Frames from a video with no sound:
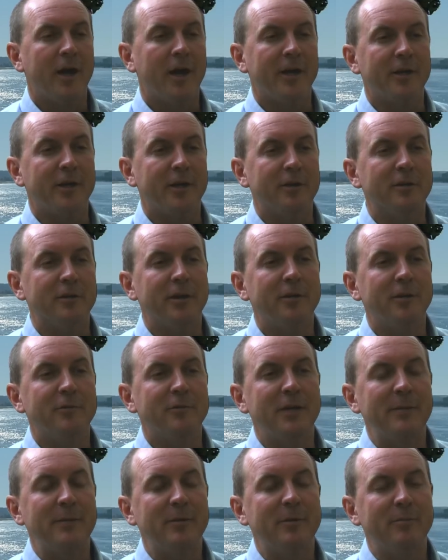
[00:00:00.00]
Hi, Glenn
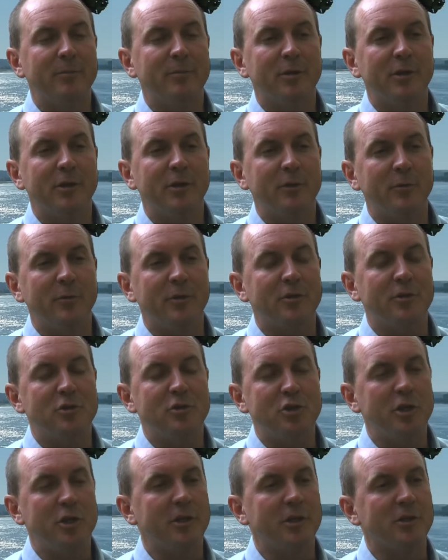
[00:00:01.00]
Rabenberg with
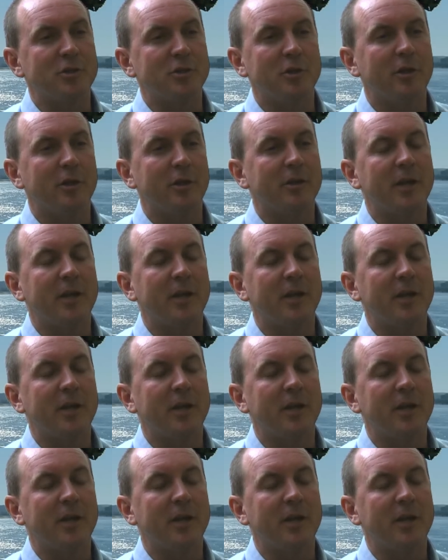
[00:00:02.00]
GSR